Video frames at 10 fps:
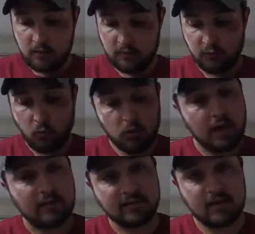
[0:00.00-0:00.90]
So what
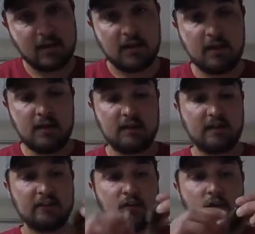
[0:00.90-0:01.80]
I did is
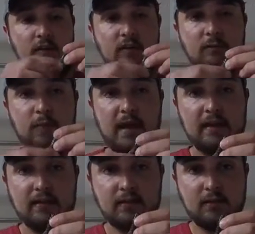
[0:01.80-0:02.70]
I took this bait.
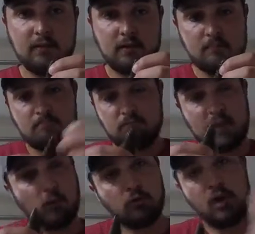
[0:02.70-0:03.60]
They
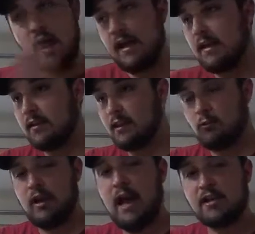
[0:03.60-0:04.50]
were not hitting the
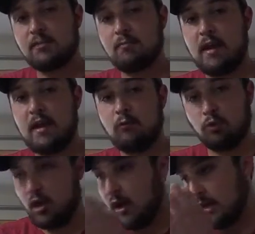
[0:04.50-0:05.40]
reaction bait. We're
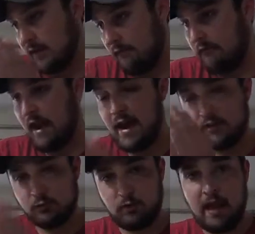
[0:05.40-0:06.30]
not hitting
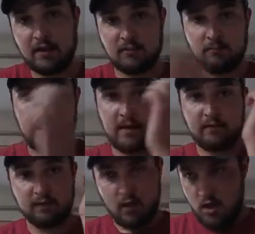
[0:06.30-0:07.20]
fast reaction
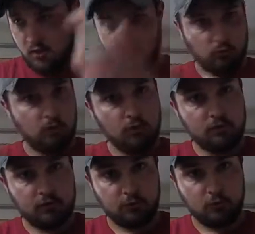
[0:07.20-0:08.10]
baits. They were
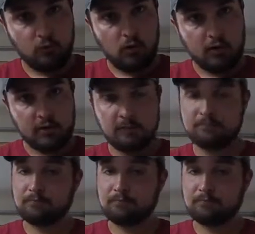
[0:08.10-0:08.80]
moving through the water.